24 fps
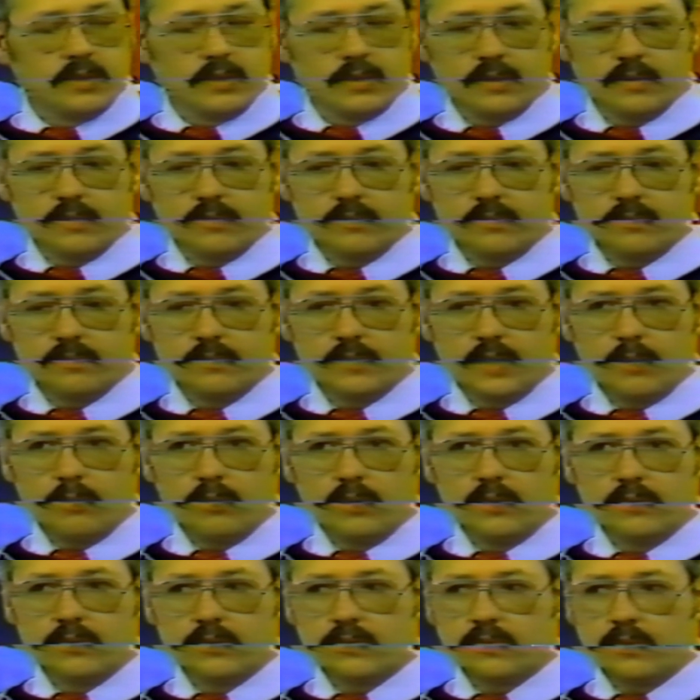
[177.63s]
I
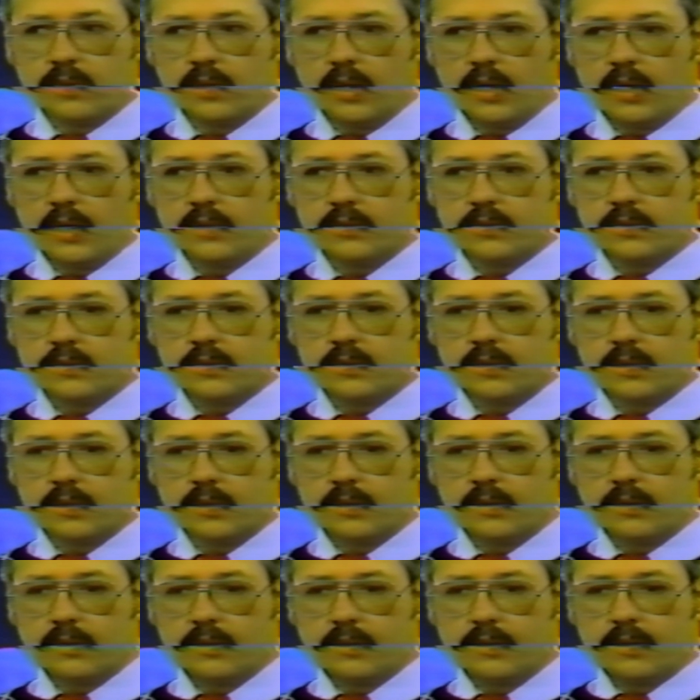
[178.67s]
believe it's for the last
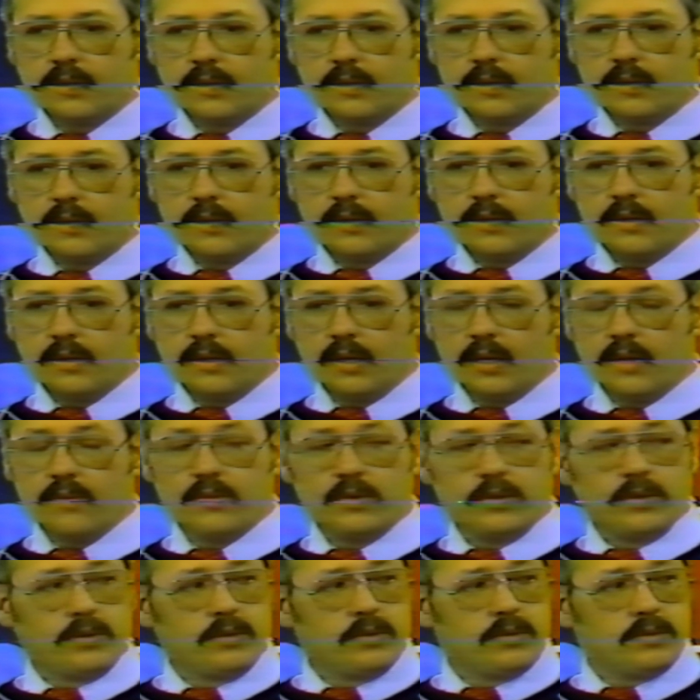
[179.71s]

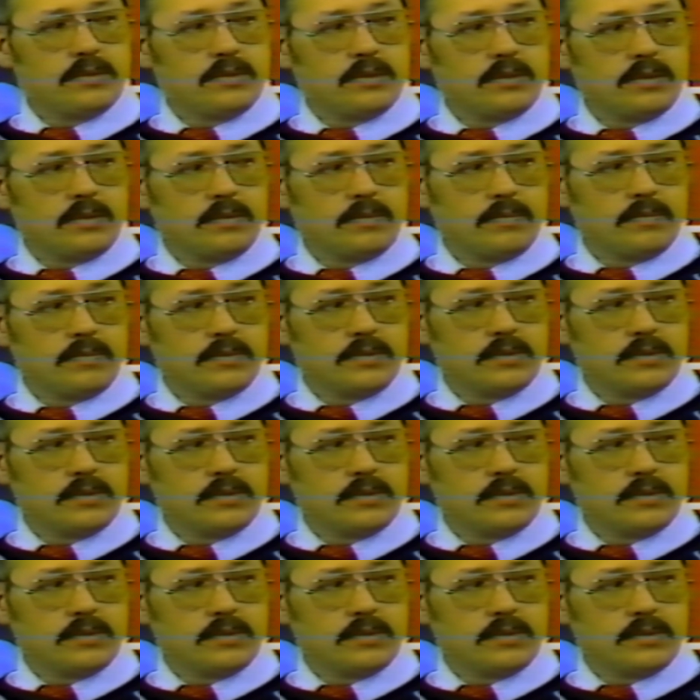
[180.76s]
11 years or since